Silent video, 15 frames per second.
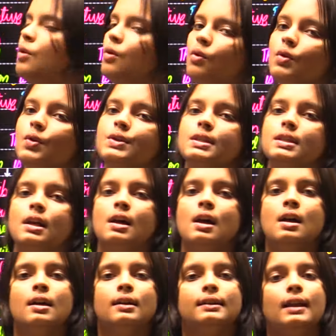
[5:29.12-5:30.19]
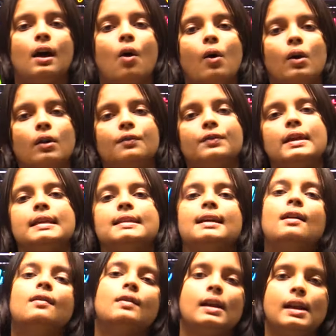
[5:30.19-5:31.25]
whose, all of these
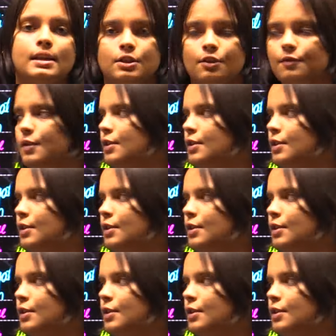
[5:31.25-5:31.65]
are relative